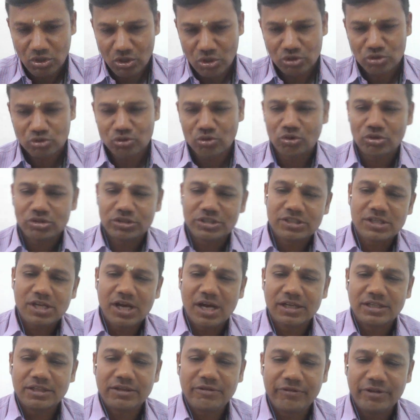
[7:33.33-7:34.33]
So these
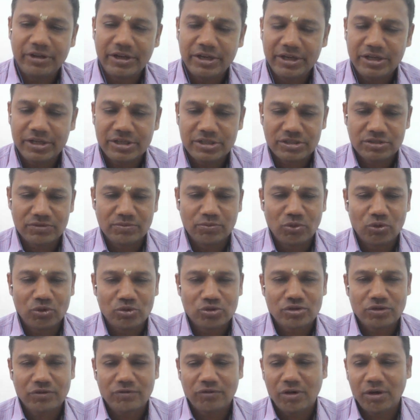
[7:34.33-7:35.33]
are the various
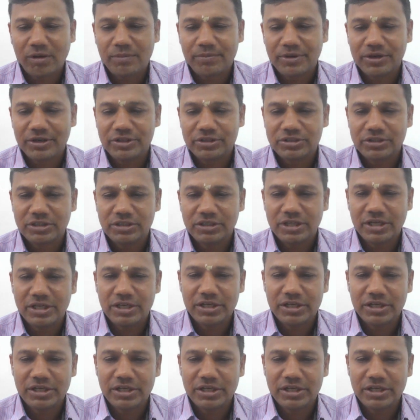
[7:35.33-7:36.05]
modes of operation